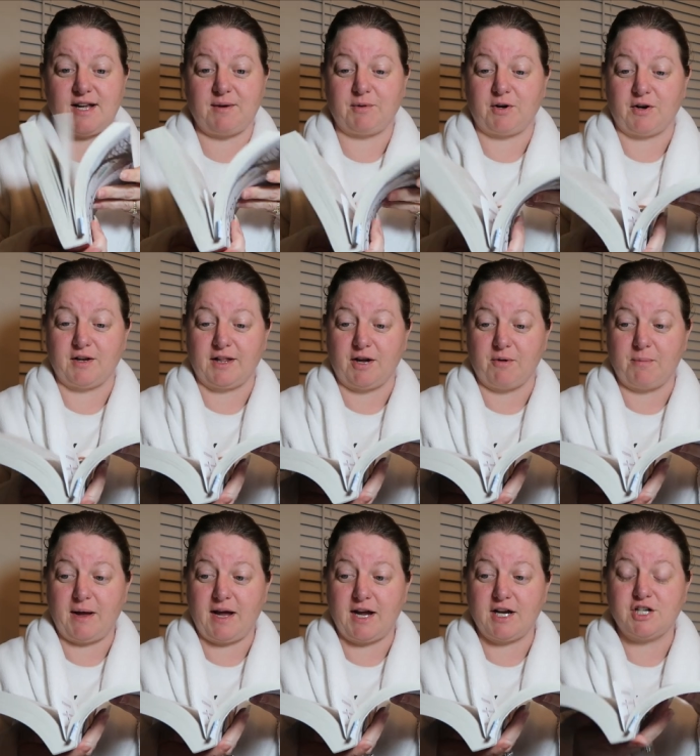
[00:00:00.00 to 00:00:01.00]
I'm currently on
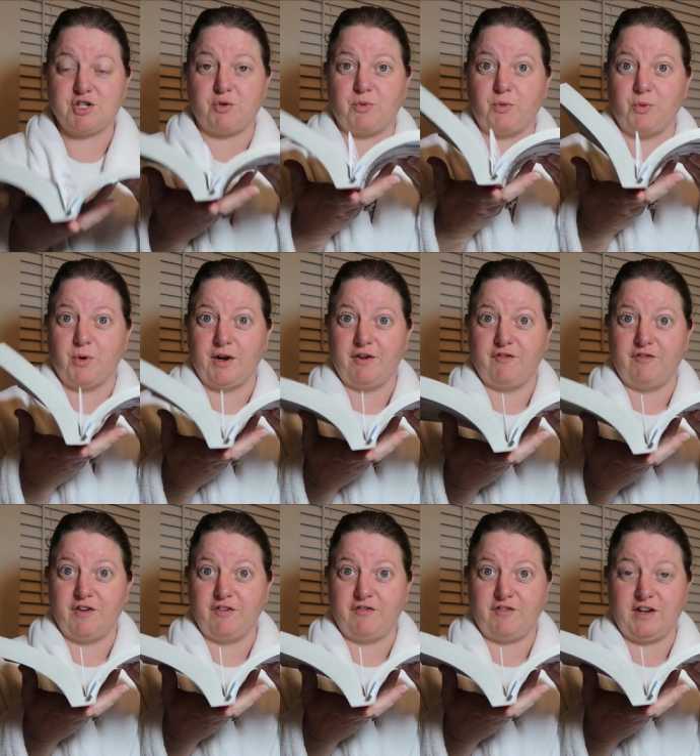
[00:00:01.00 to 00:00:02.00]
page
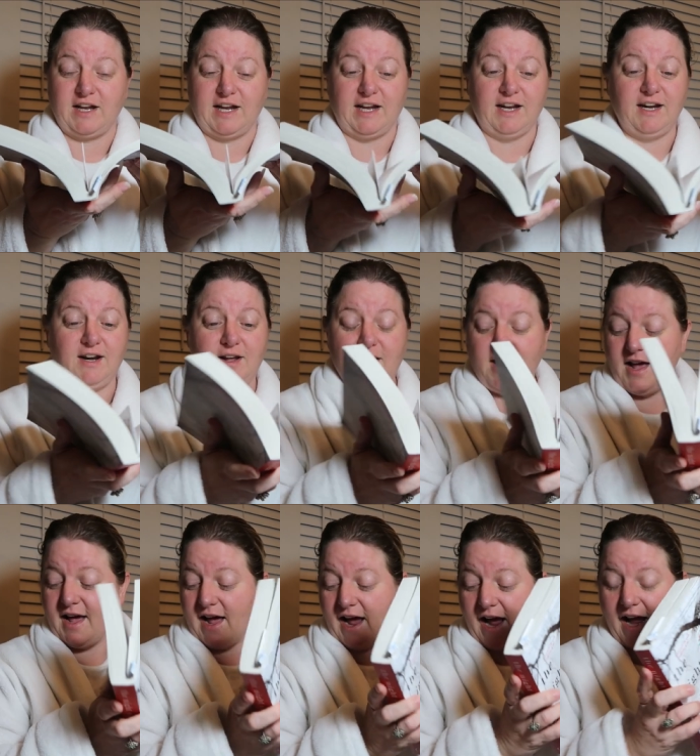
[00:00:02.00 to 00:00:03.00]
115
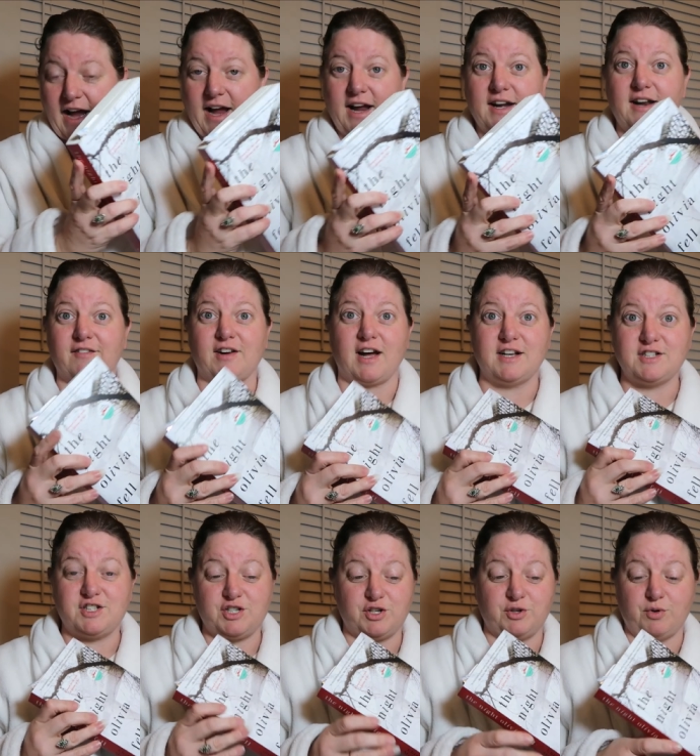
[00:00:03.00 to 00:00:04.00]
and I've gotten
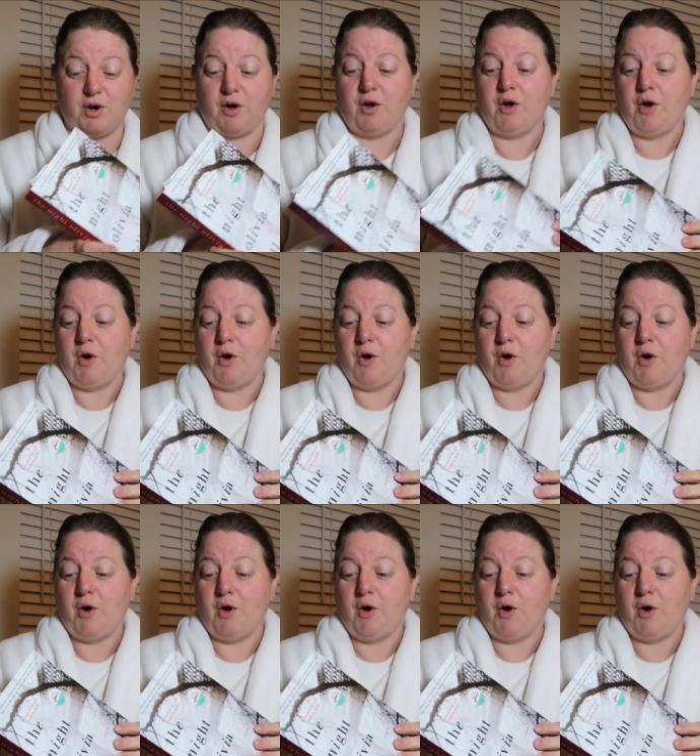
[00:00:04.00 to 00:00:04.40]
to